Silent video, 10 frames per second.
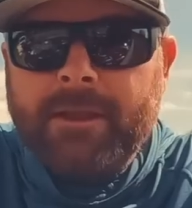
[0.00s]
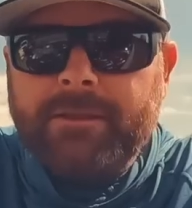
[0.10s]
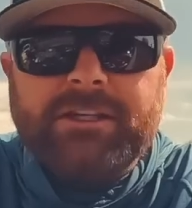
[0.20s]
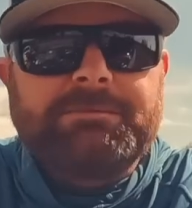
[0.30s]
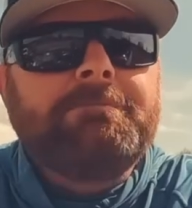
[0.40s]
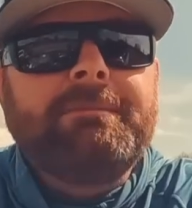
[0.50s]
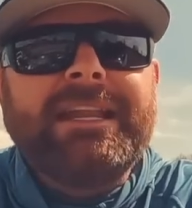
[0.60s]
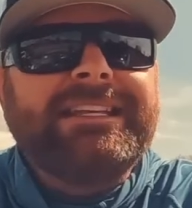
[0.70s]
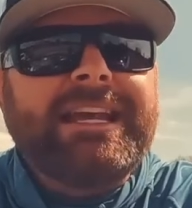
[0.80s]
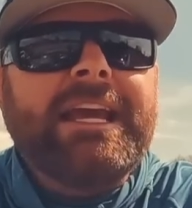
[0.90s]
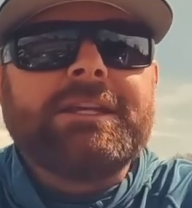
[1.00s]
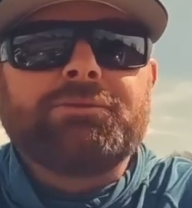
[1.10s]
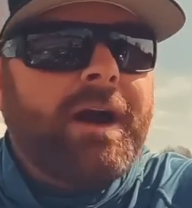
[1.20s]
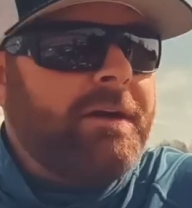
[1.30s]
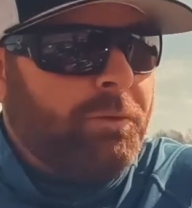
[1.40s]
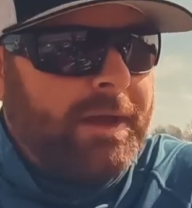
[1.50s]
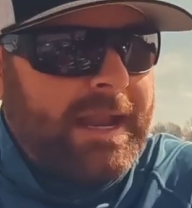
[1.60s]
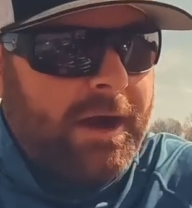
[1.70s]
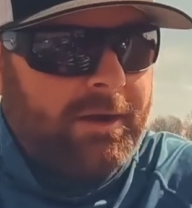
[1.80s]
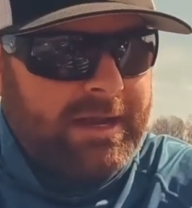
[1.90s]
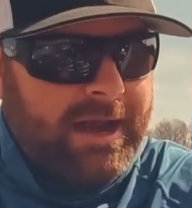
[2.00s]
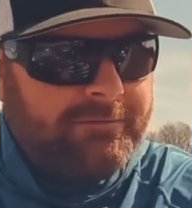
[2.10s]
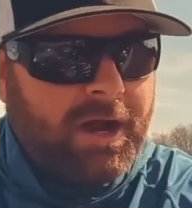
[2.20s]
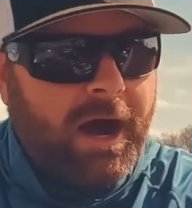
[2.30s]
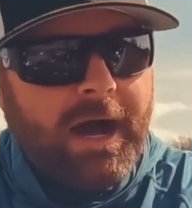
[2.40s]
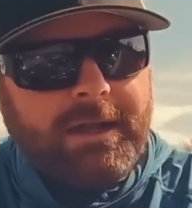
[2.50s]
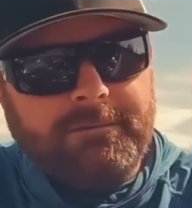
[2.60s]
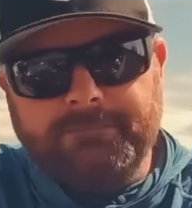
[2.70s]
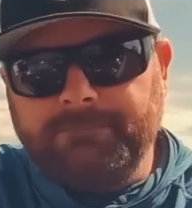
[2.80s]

there's been many days where I've went out and I've caught